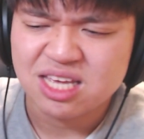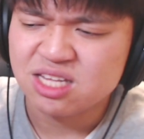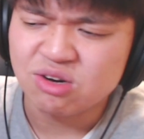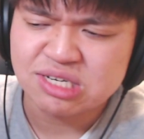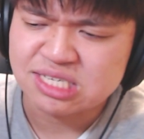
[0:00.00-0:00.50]

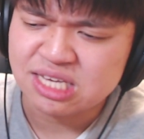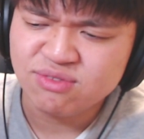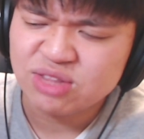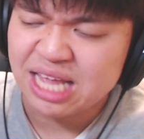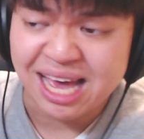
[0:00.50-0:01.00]
Notice,
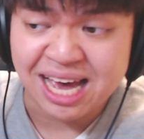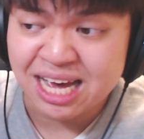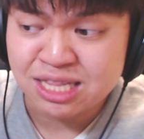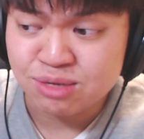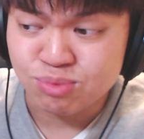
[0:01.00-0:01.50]
even the
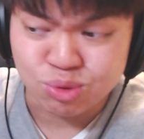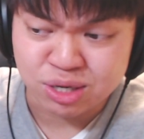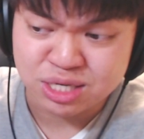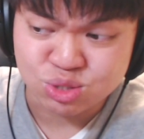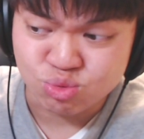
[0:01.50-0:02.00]
ad-lib
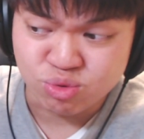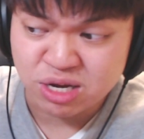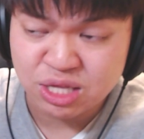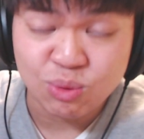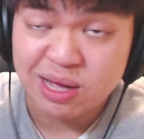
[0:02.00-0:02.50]
work is
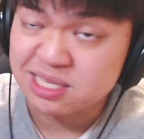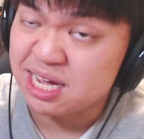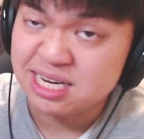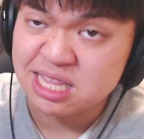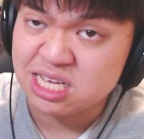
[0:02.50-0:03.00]
really well
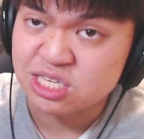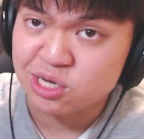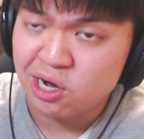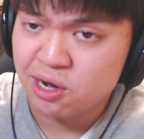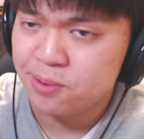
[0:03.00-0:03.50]
done in this
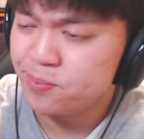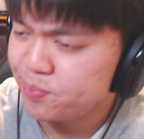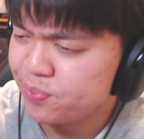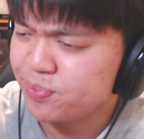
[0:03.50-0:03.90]
song.